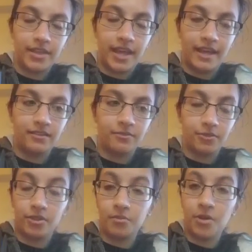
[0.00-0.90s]
and
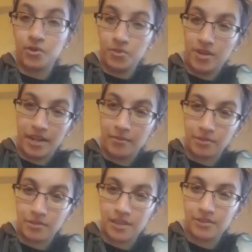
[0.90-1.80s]
for the most part,
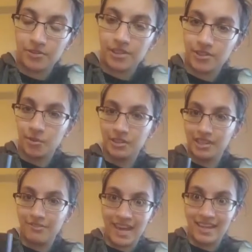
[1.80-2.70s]
chemical sunscreens don't
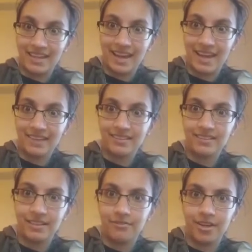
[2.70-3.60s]
leave any cast,
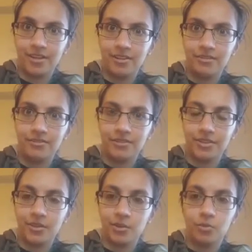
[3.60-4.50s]
if at all,
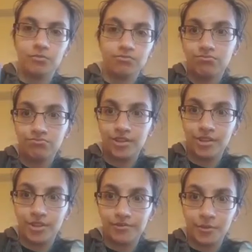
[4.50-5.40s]
so you
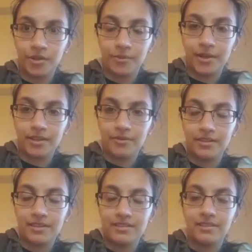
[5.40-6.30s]
don't have to worry about that with
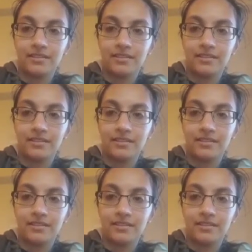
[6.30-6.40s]
this.